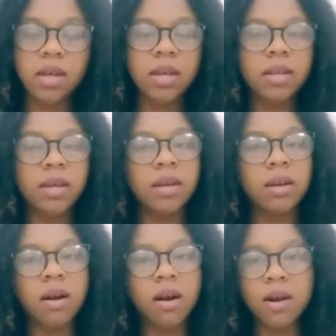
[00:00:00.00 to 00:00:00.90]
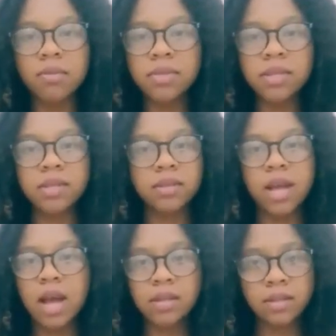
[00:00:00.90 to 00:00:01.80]
and that your arms
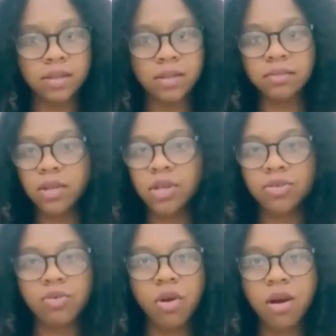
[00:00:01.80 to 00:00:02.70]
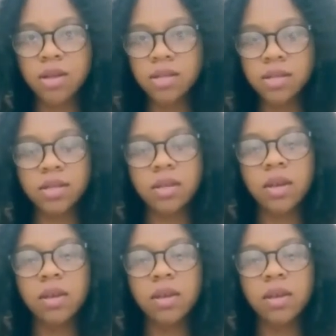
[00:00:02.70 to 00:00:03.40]
and hands aren't crossed